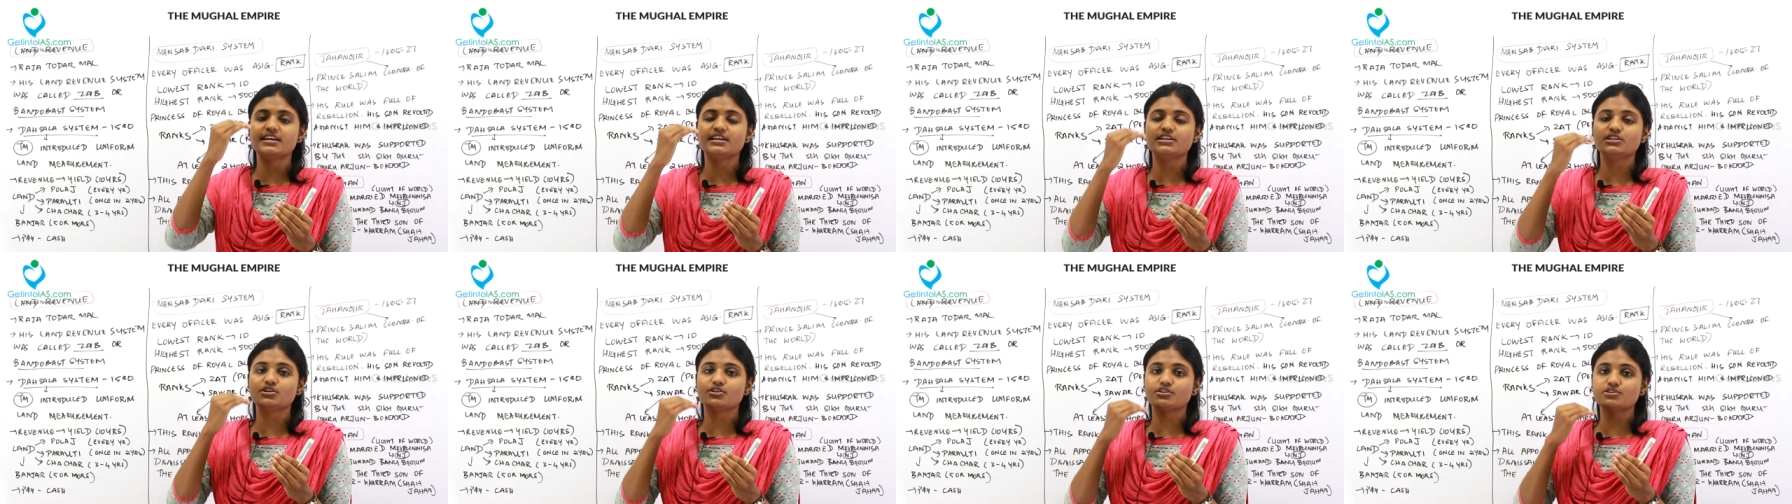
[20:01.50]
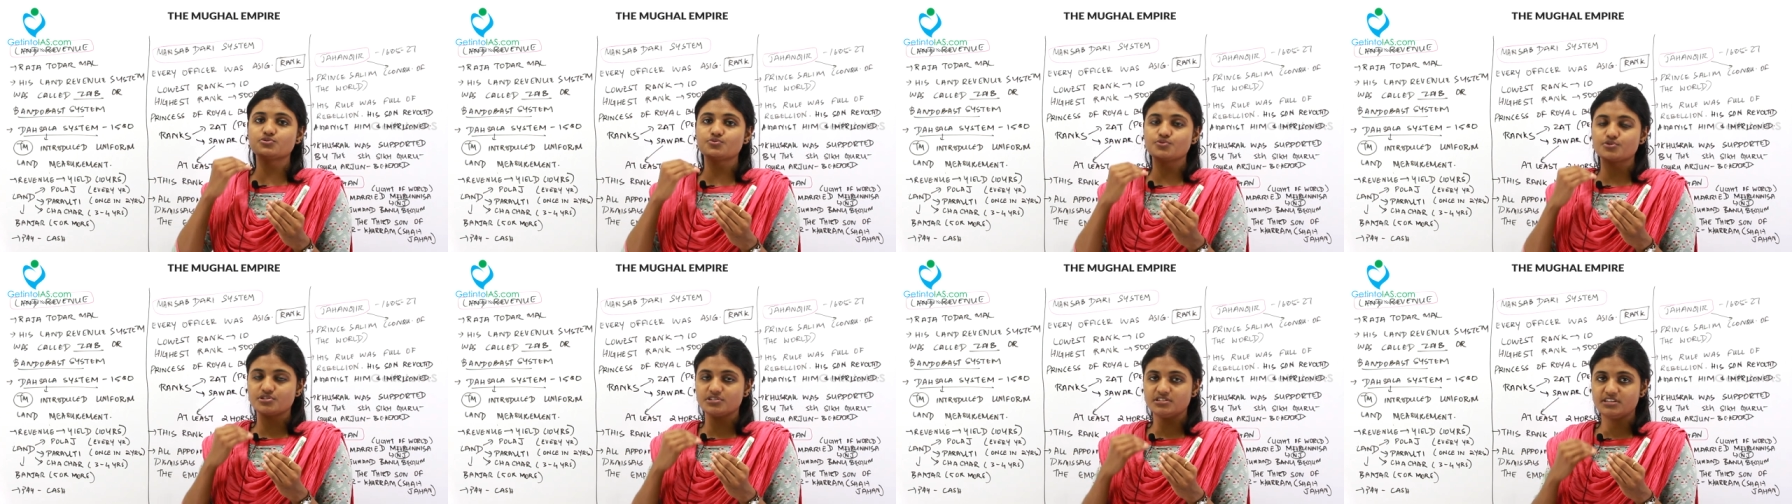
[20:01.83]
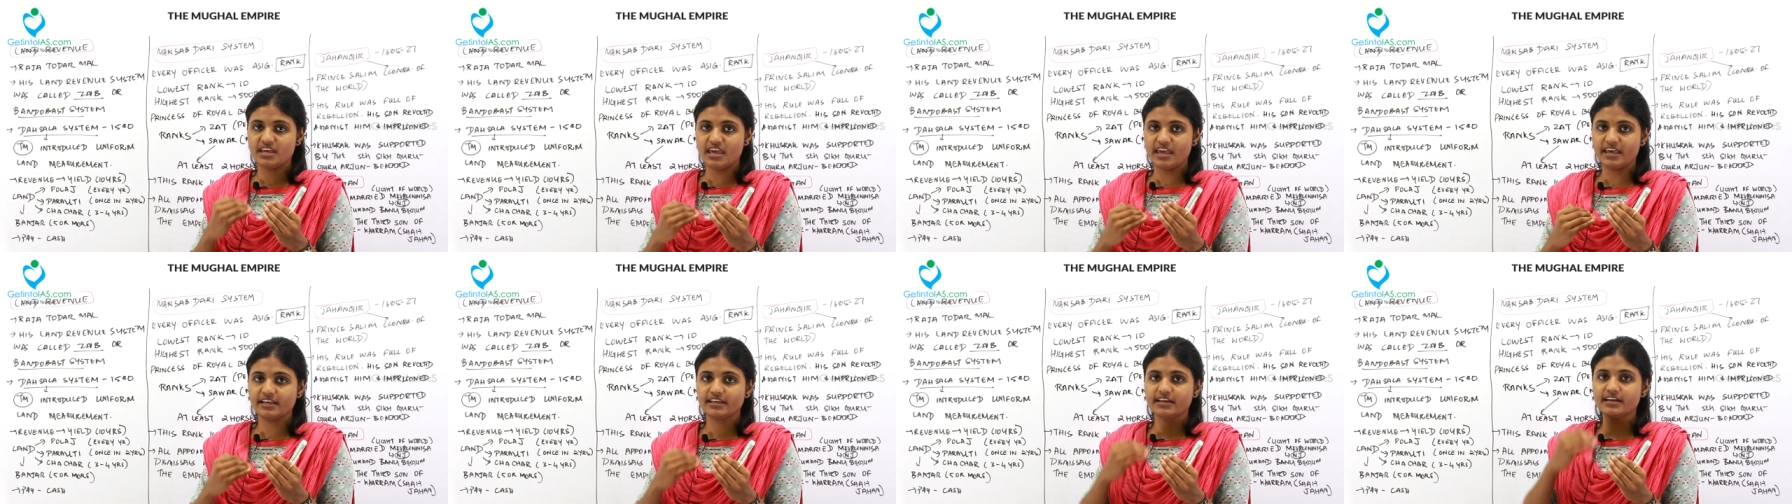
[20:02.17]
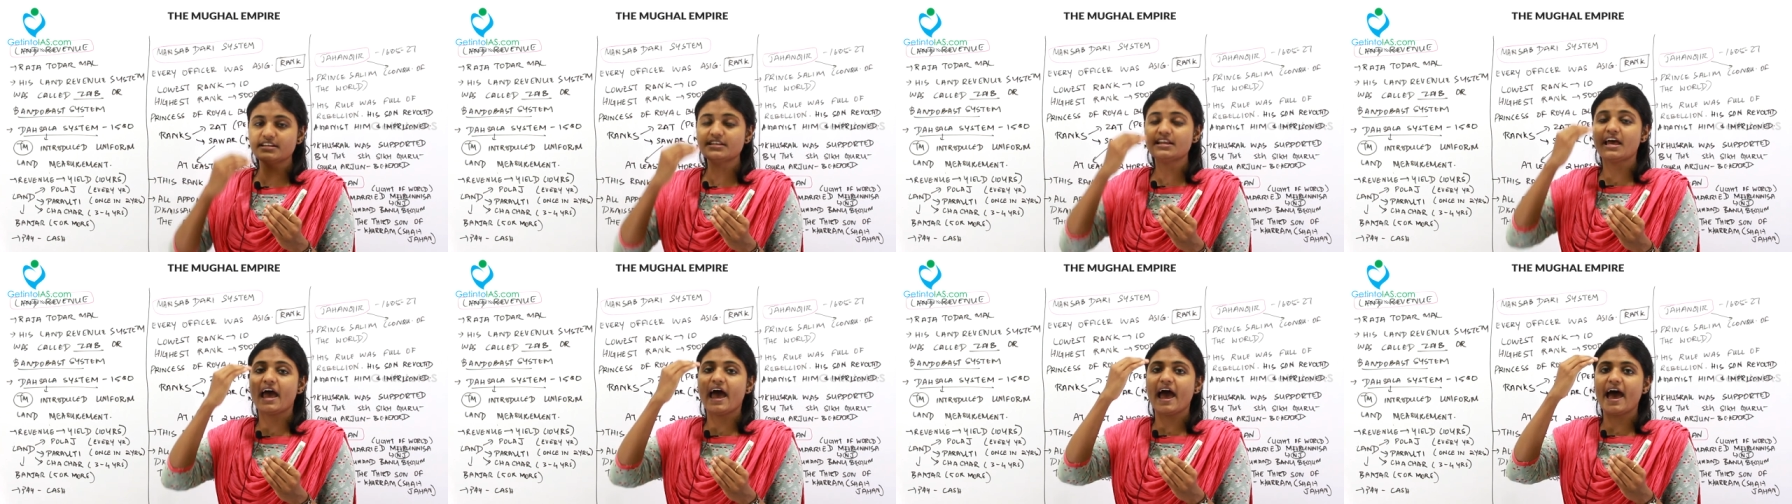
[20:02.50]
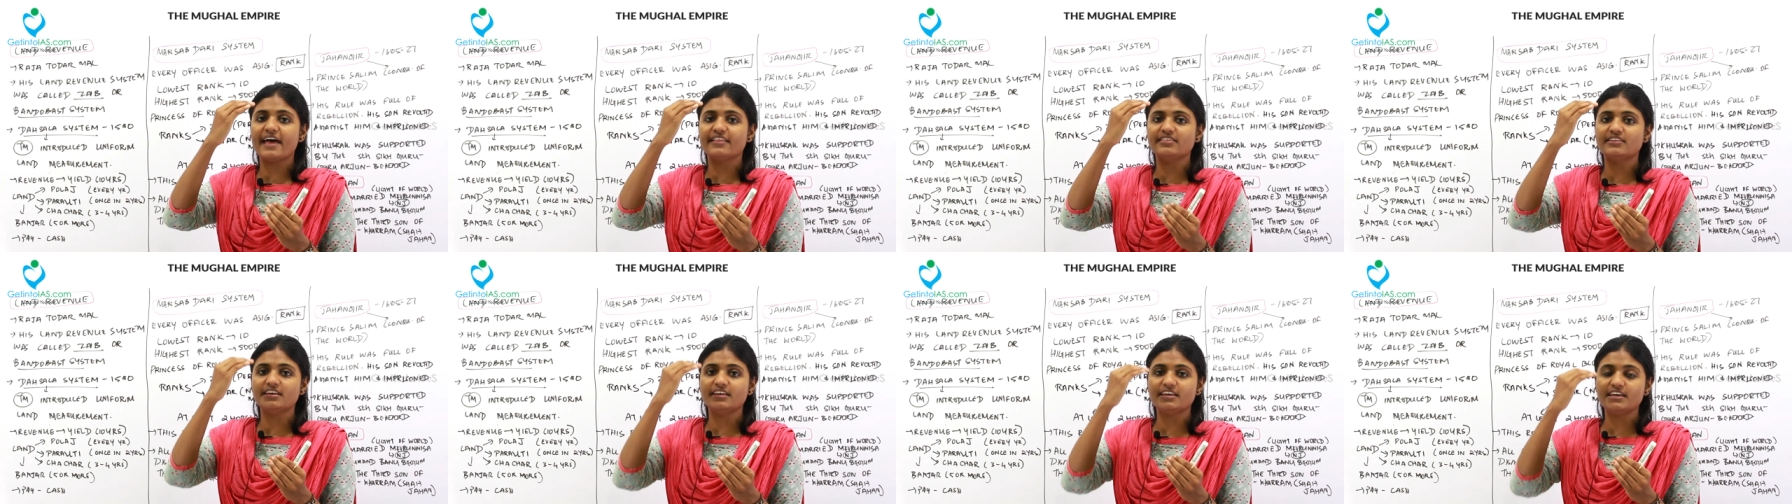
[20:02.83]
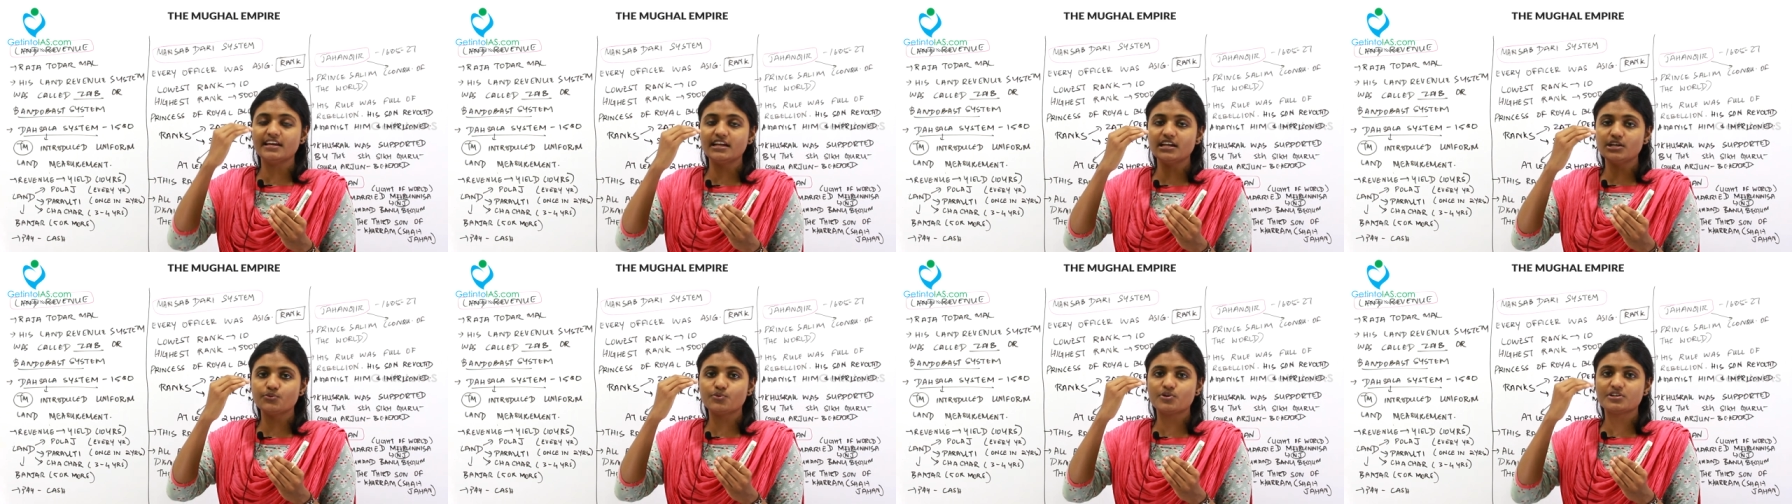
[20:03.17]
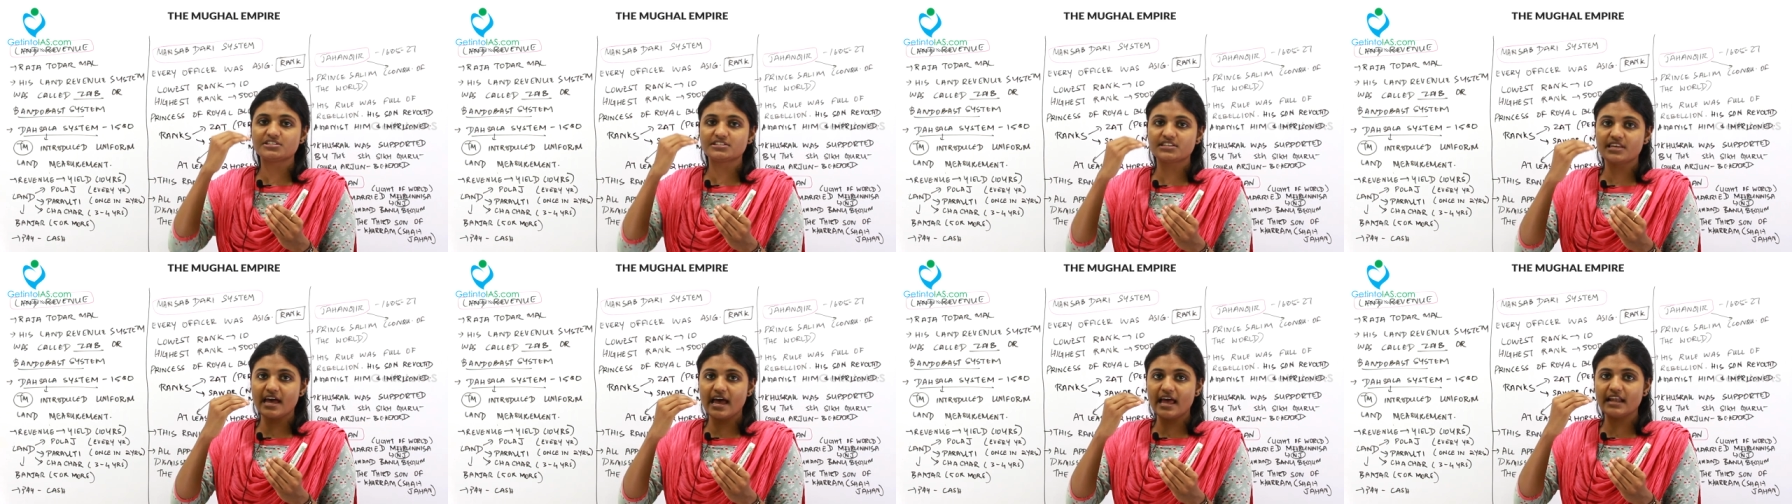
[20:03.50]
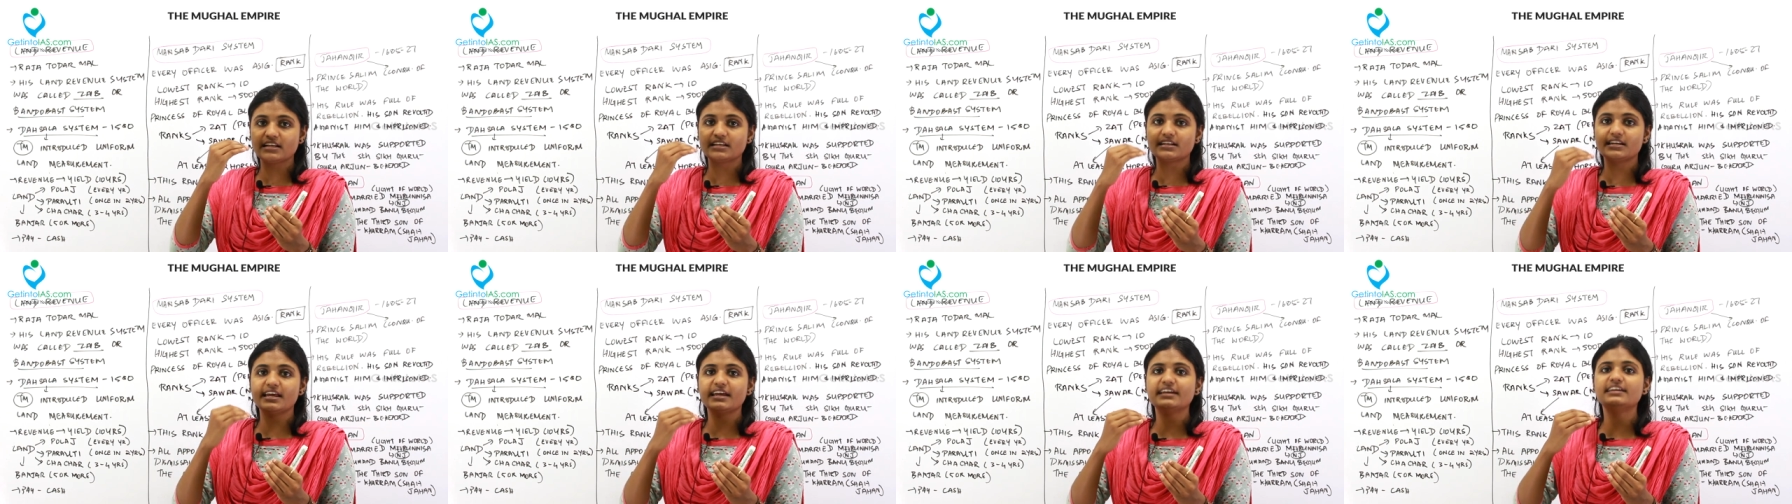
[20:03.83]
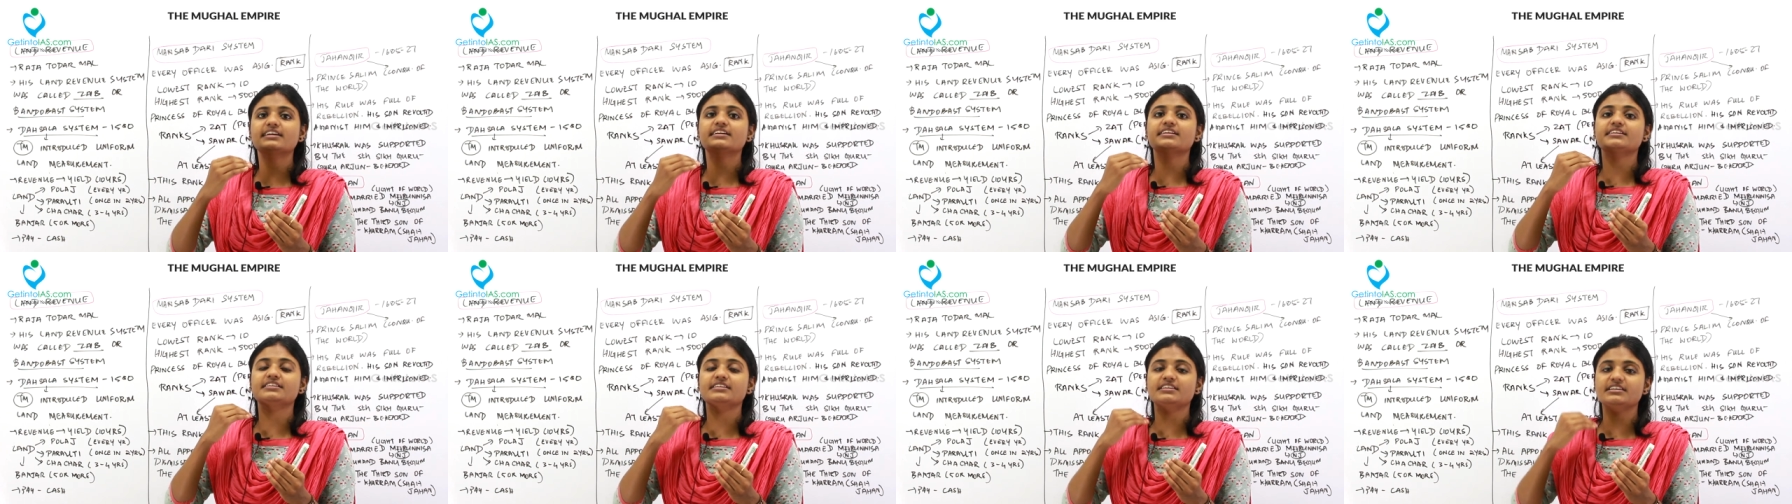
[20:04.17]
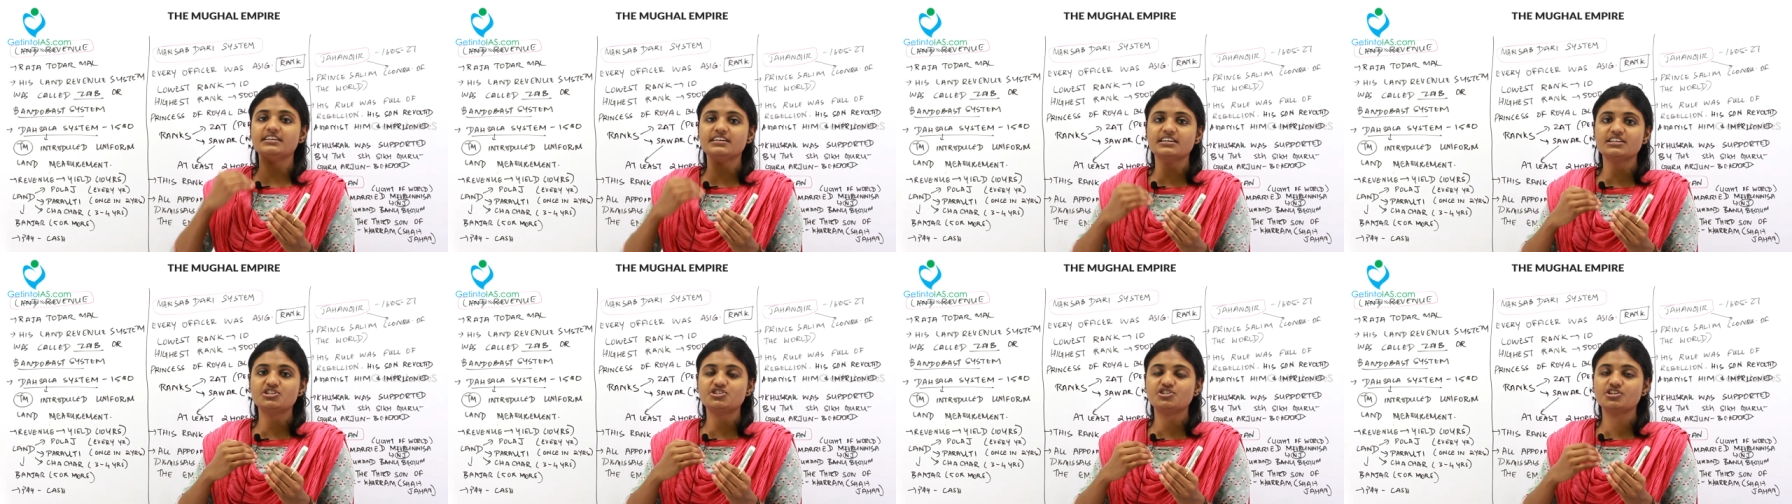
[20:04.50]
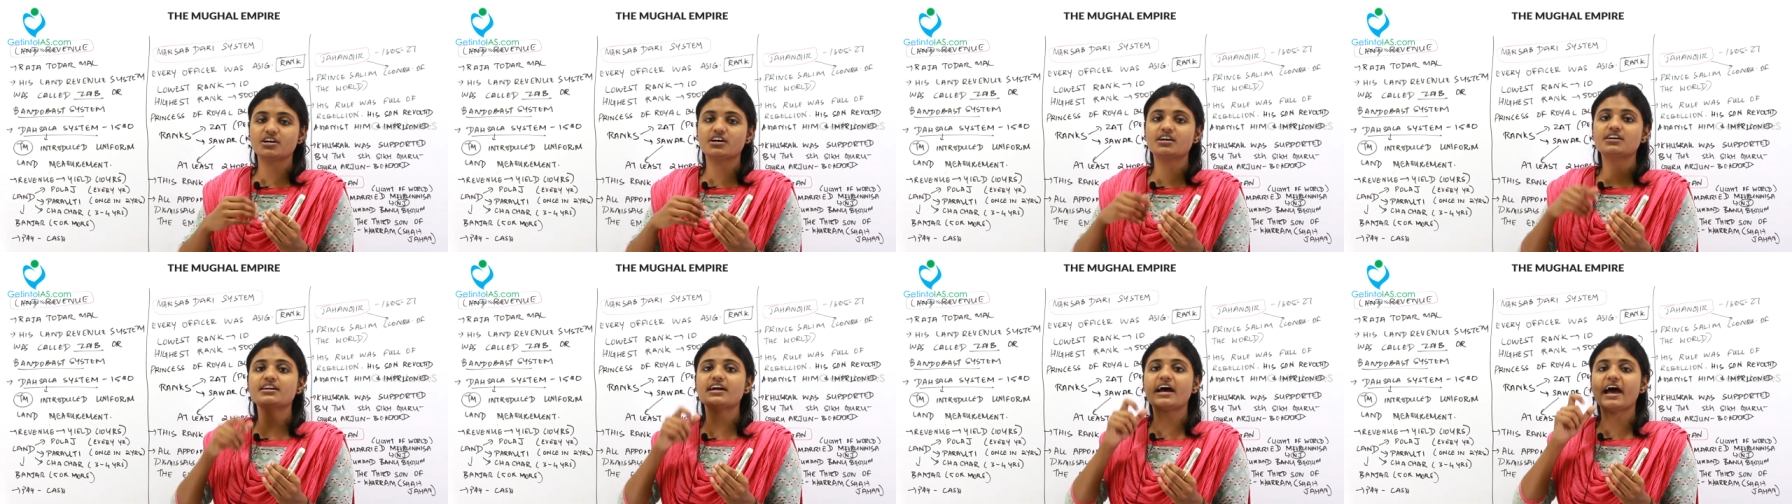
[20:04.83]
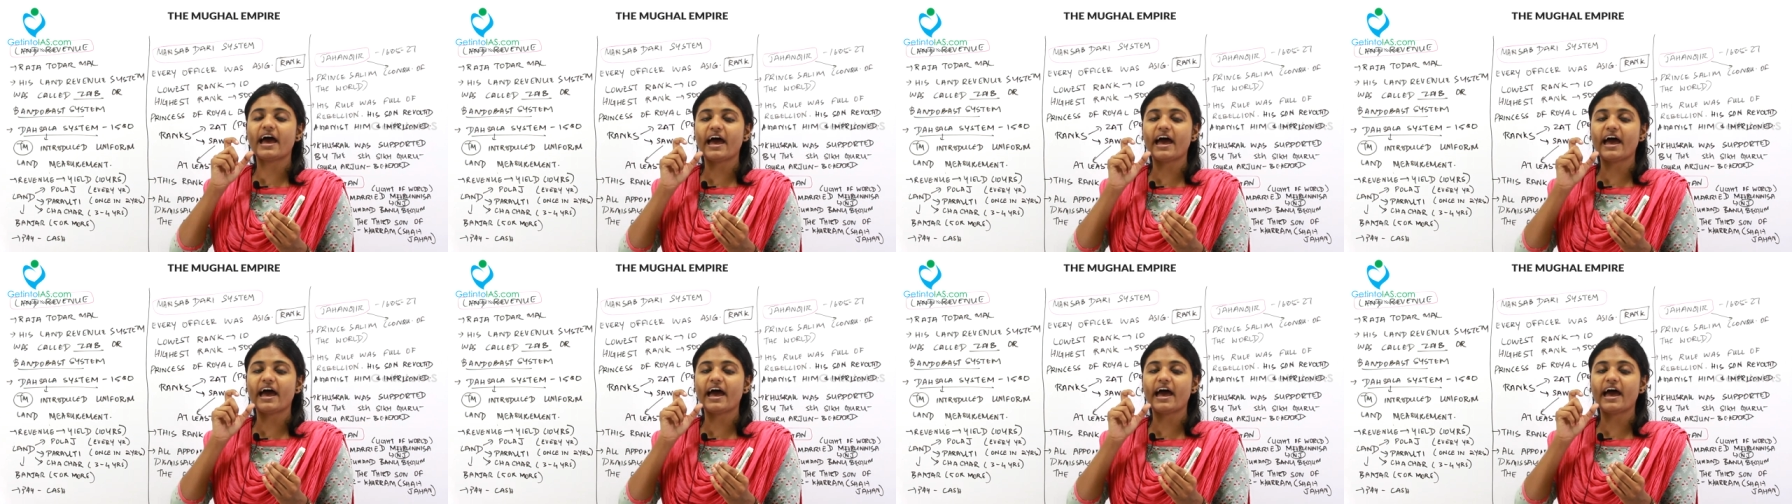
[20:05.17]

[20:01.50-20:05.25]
ten years was taken and the yield was calculated in each year